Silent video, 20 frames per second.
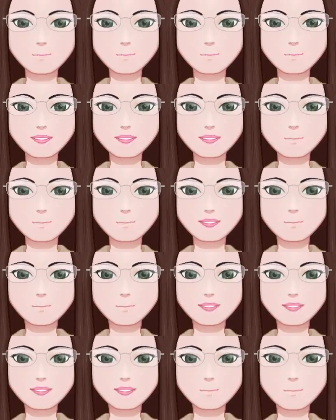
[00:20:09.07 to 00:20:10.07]
I was
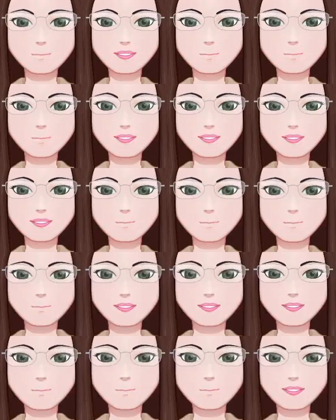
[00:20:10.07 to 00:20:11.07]
looking up these pins, and
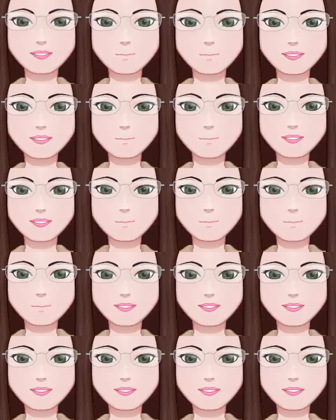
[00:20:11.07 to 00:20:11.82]
these pins are supposed to